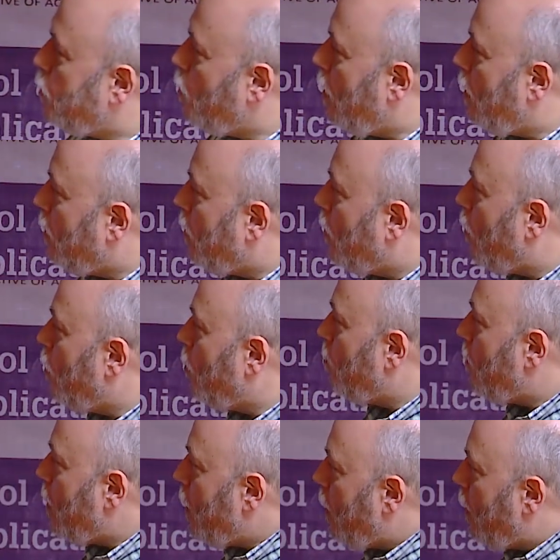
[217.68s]
well
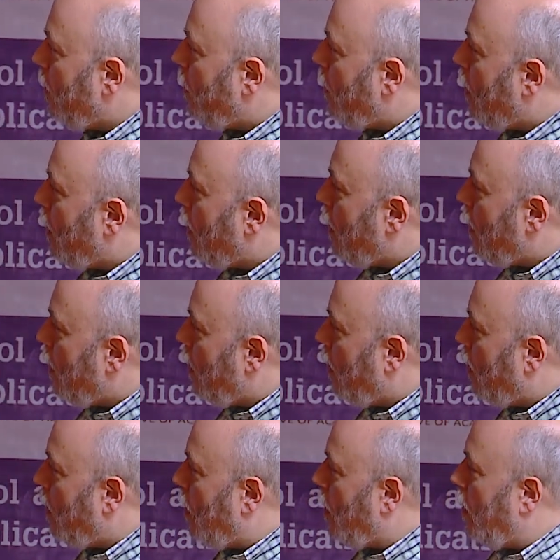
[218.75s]
known by
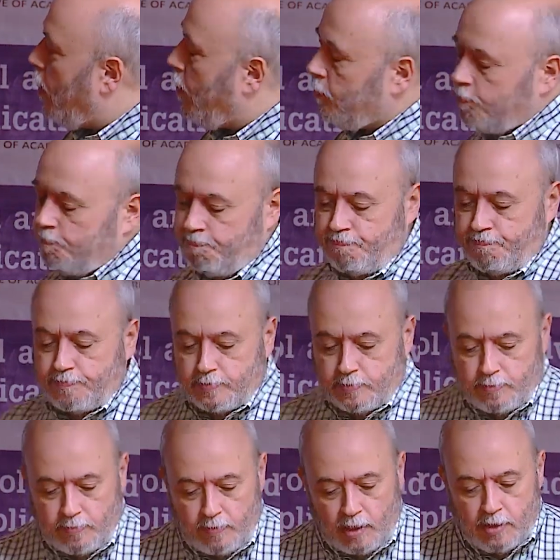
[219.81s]
their
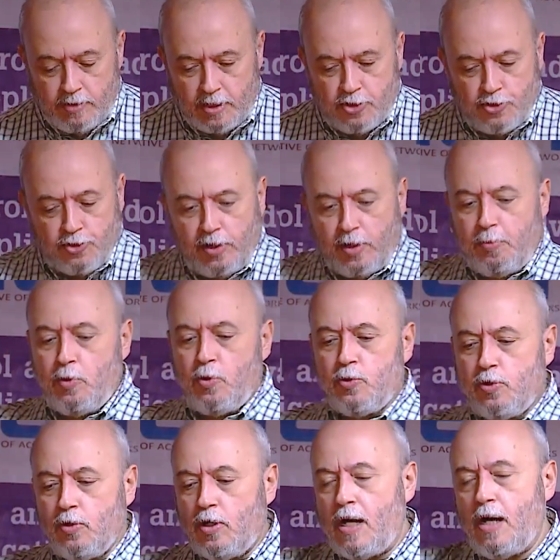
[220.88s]

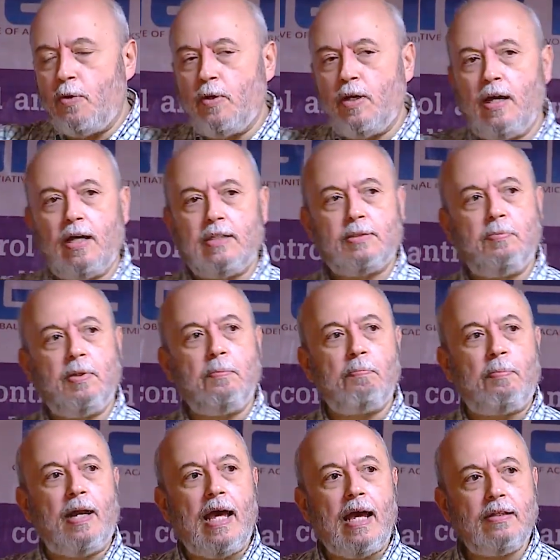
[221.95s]
distribution, how it has been
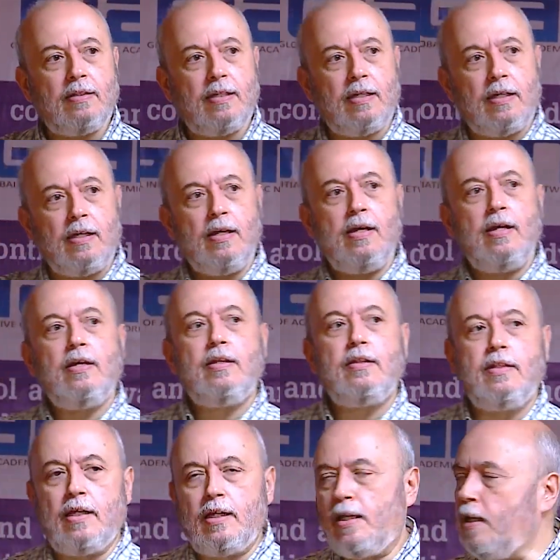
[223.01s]
planned, the
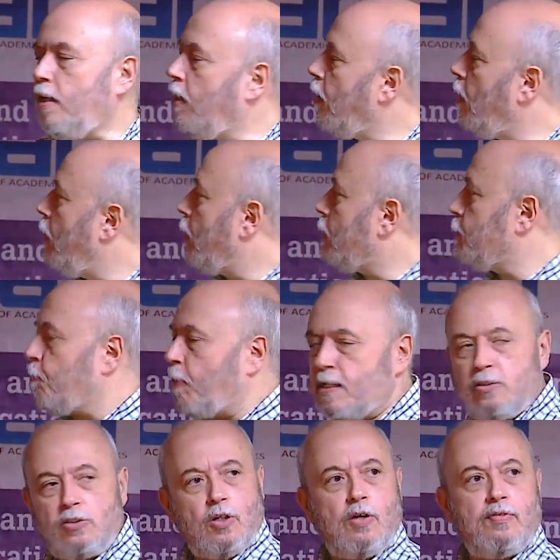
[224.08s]

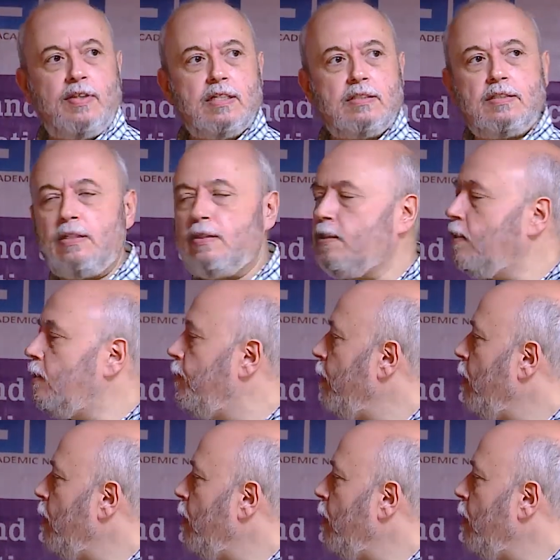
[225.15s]
expansion of the city,